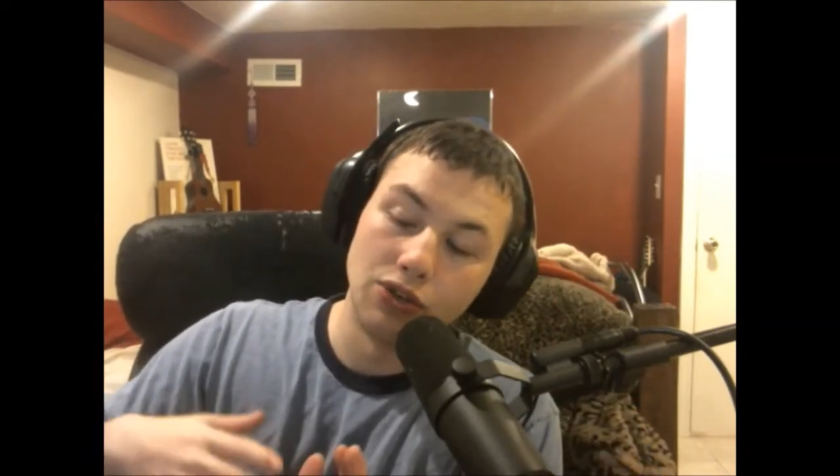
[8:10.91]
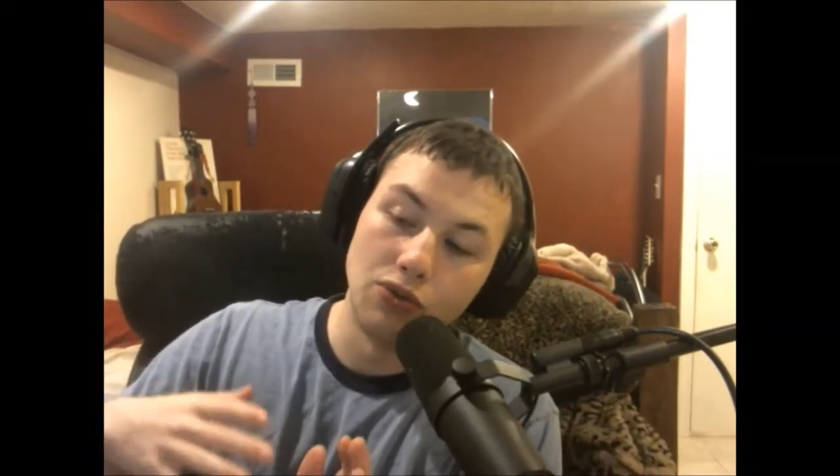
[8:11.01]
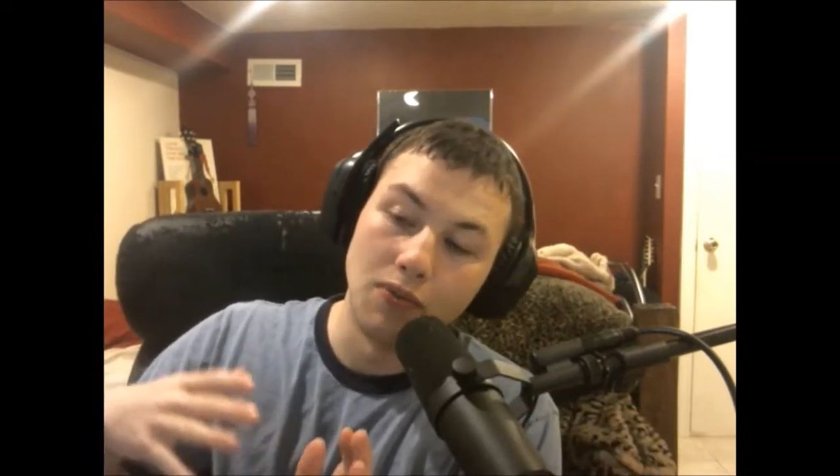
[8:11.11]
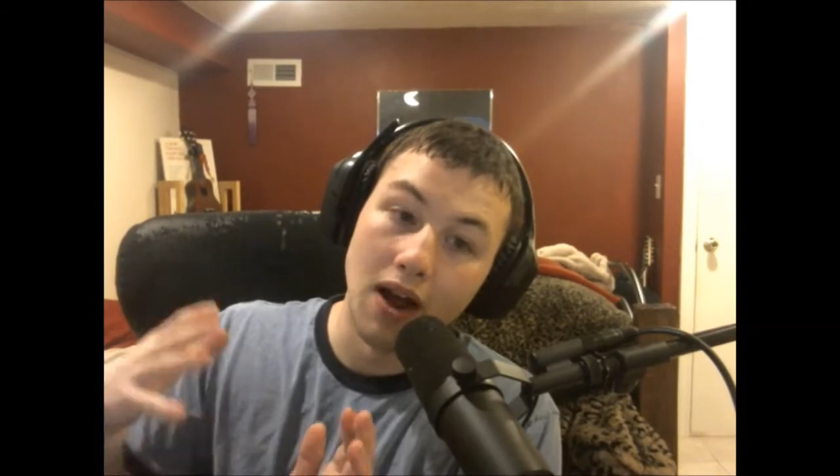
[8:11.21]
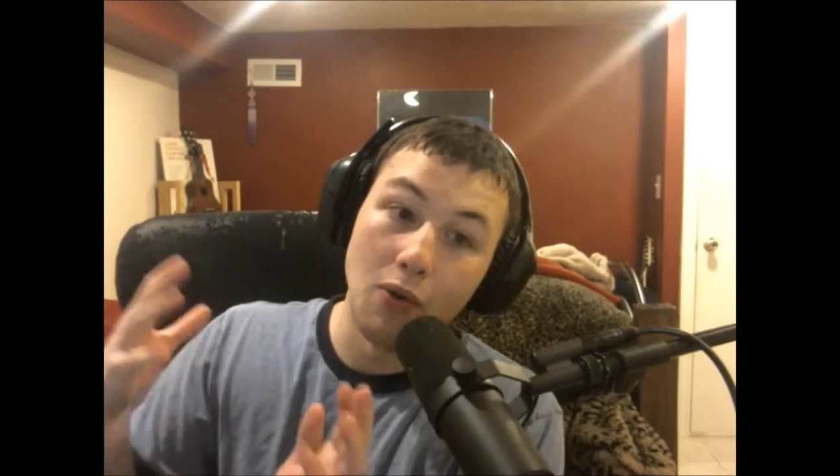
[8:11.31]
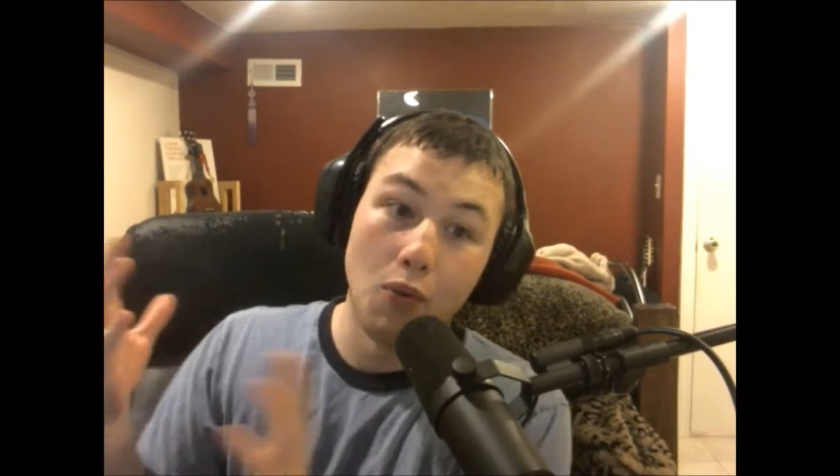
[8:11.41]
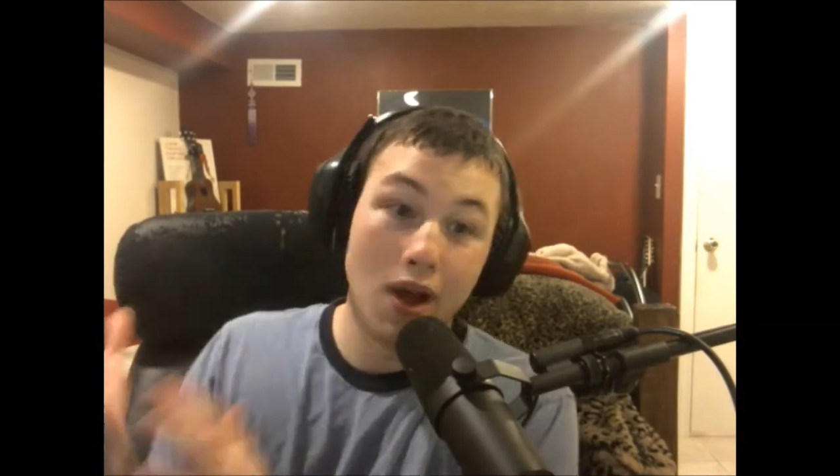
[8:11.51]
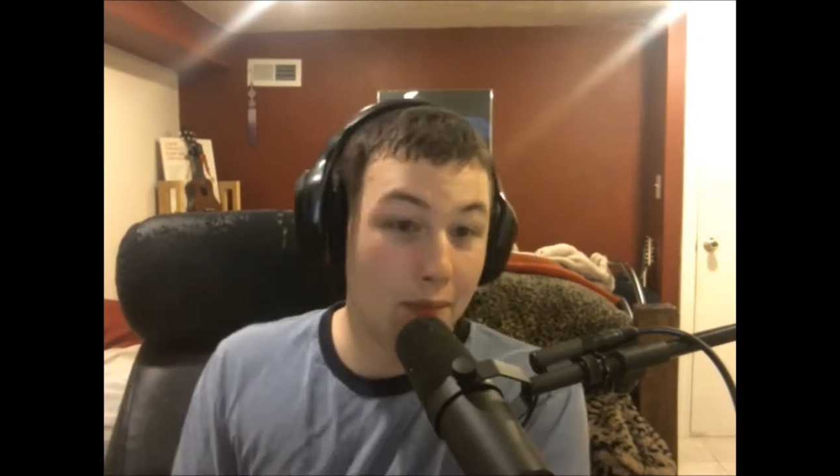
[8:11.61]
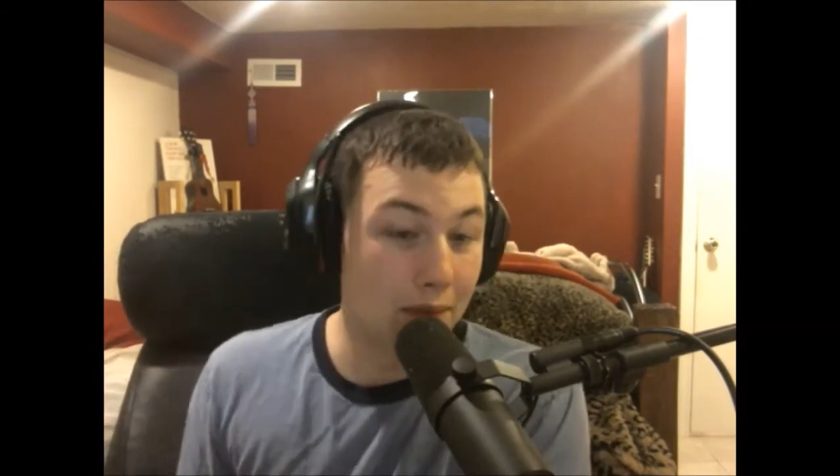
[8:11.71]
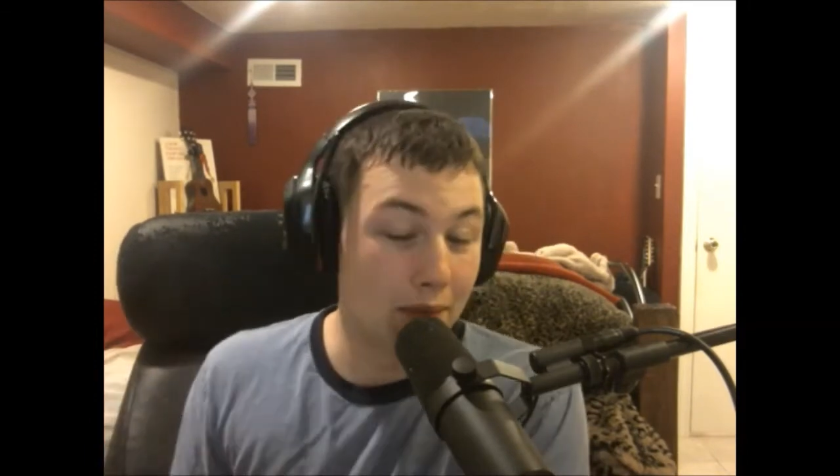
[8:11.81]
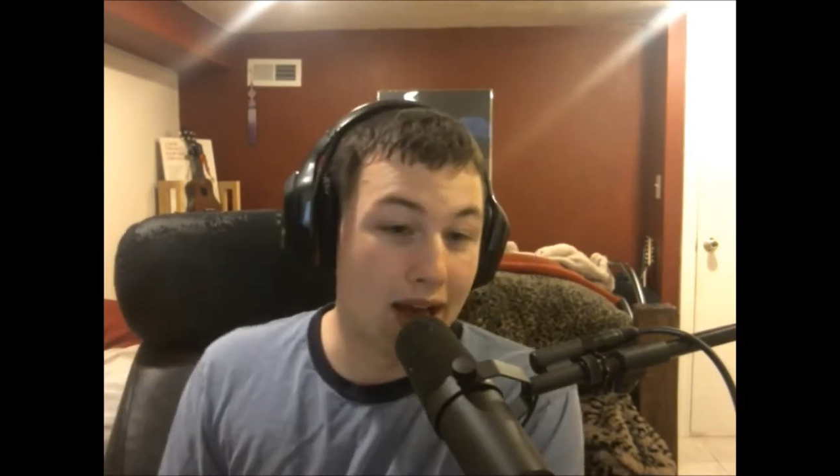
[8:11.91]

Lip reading: my